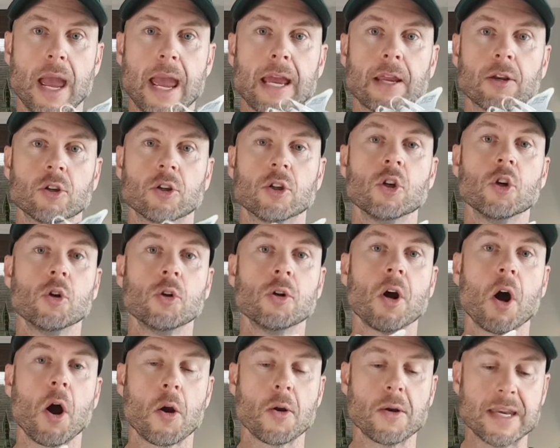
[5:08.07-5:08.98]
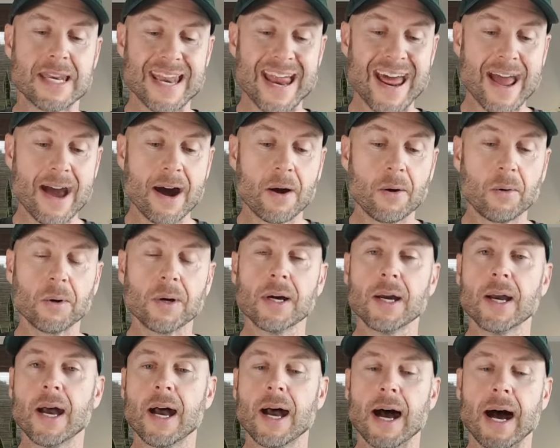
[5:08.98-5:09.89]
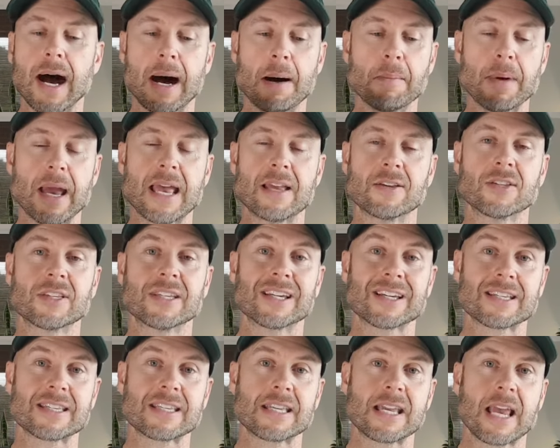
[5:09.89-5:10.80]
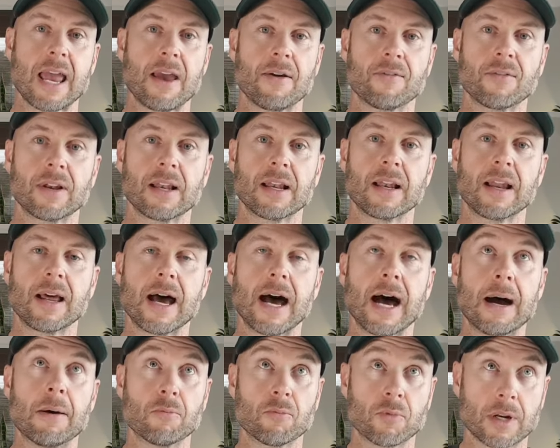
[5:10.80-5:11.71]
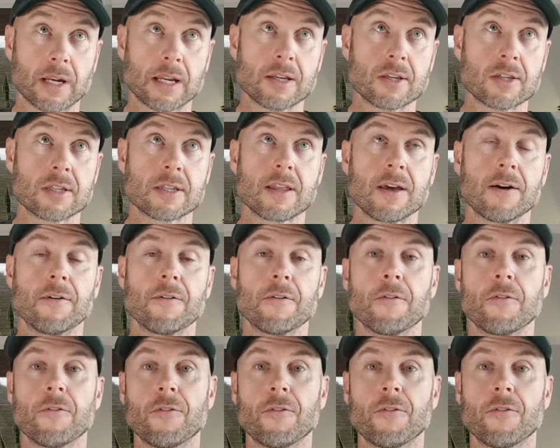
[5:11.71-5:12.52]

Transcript: And you know now, um, ASICS have um, released the